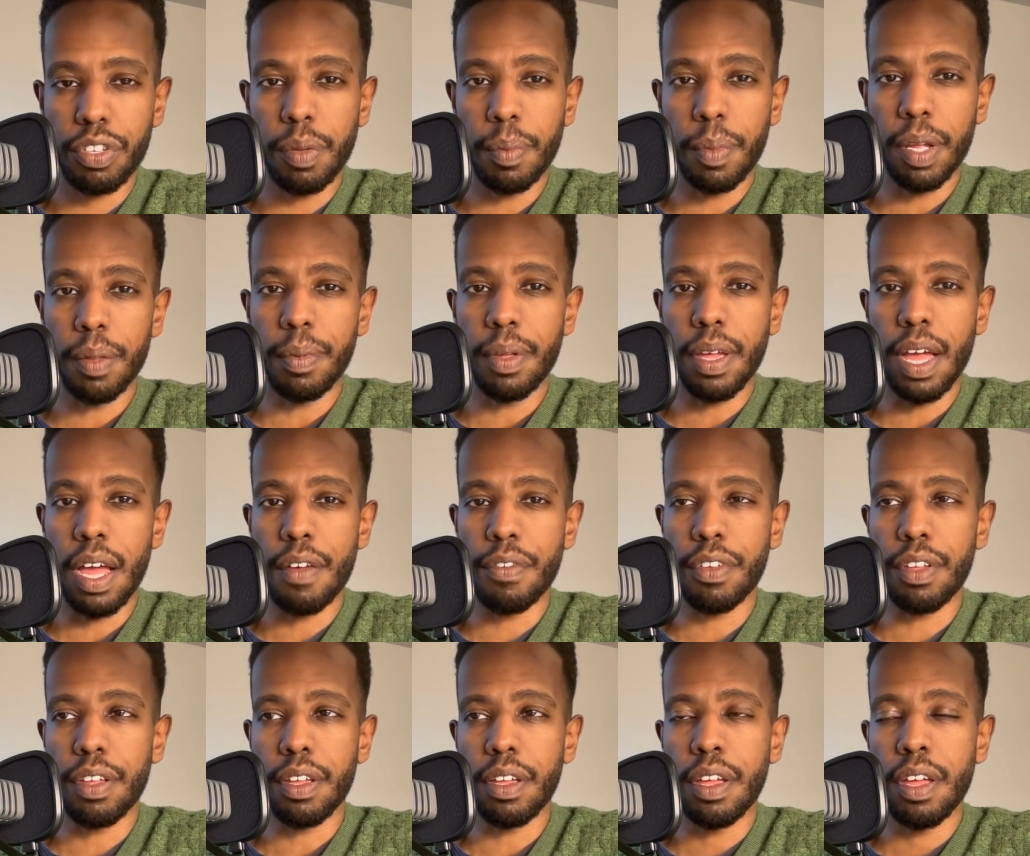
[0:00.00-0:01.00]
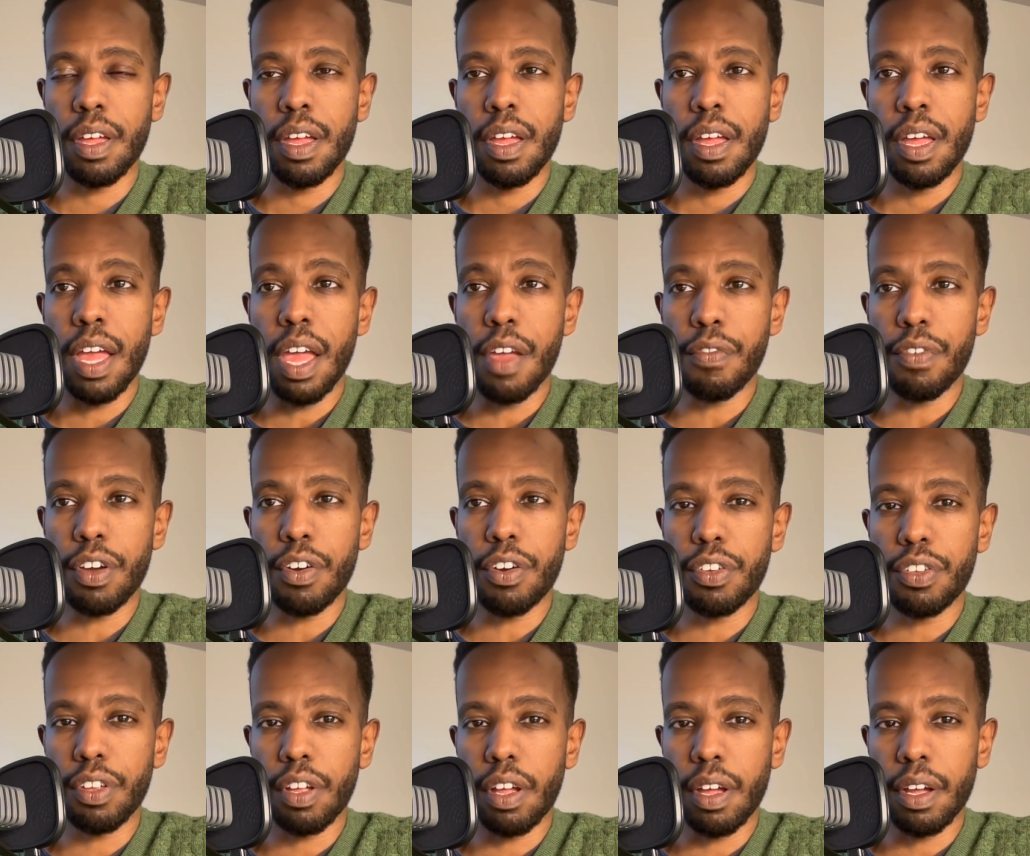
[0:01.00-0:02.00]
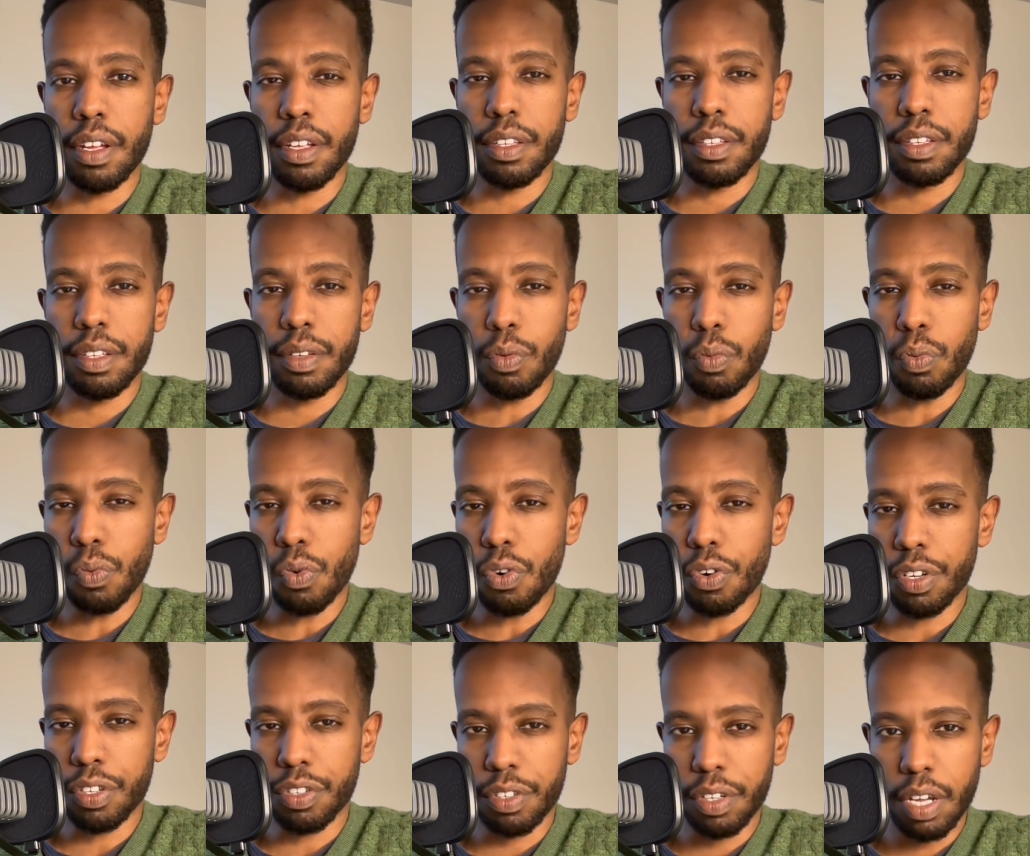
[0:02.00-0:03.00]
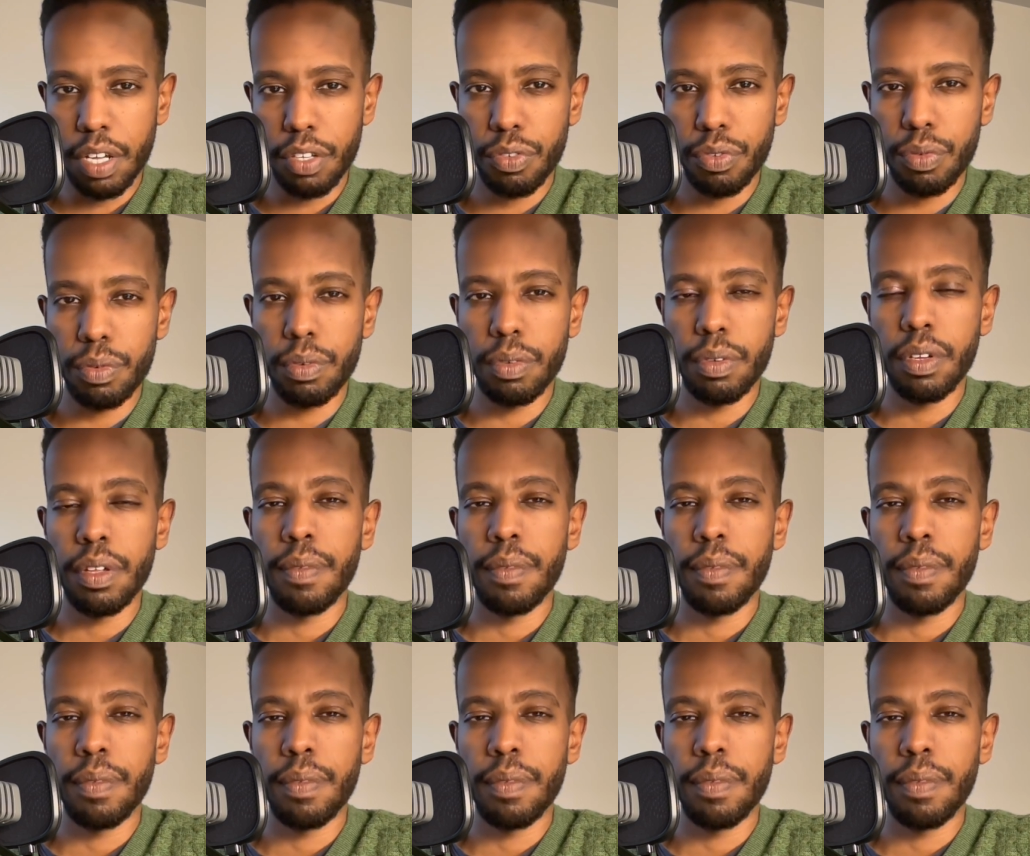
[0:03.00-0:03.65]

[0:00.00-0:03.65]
He might be having a very tight work schedule.